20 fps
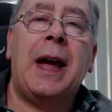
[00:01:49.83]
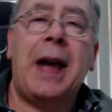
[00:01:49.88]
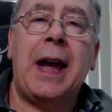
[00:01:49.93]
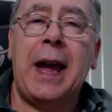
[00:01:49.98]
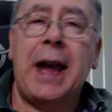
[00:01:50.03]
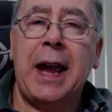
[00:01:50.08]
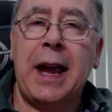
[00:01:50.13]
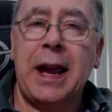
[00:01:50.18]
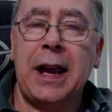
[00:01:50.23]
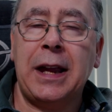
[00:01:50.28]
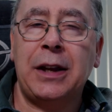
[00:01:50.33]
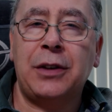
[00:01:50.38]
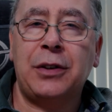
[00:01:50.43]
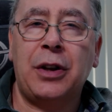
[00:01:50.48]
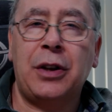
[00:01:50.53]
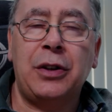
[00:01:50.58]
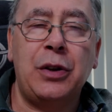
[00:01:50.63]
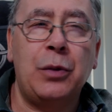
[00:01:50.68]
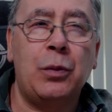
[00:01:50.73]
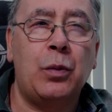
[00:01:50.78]
and
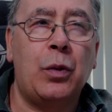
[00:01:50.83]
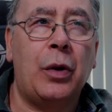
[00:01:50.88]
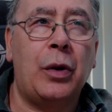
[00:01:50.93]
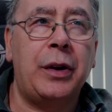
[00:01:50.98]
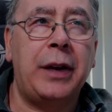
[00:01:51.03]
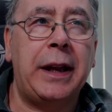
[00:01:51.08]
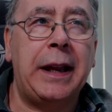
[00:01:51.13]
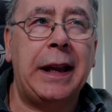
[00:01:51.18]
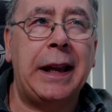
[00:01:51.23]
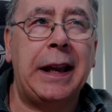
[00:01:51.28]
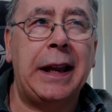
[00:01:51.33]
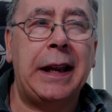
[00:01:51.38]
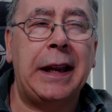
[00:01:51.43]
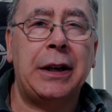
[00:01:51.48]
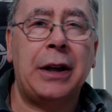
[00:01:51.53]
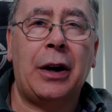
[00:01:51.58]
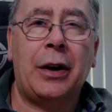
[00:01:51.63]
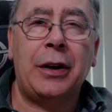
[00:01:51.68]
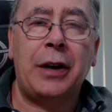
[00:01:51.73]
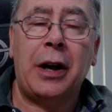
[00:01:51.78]
you
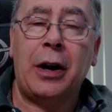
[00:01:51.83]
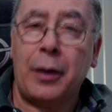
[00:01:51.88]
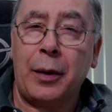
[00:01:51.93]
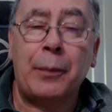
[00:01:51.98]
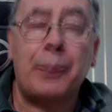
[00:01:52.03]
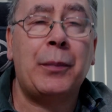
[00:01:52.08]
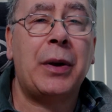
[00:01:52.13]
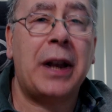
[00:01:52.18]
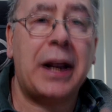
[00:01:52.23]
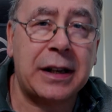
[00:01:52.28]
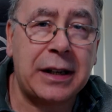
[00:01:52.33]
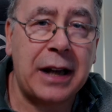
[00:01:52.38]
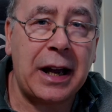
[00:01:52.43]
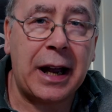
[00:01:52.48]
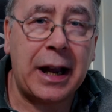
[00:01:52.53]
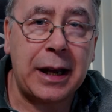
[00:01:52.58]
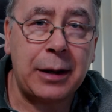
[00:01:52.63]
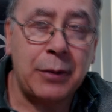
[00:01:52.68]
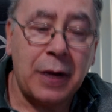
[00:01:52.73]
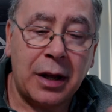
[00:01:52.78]
wanted to play a
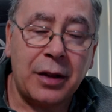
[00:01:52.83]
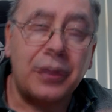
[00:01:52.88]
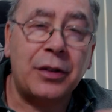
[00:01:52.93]
game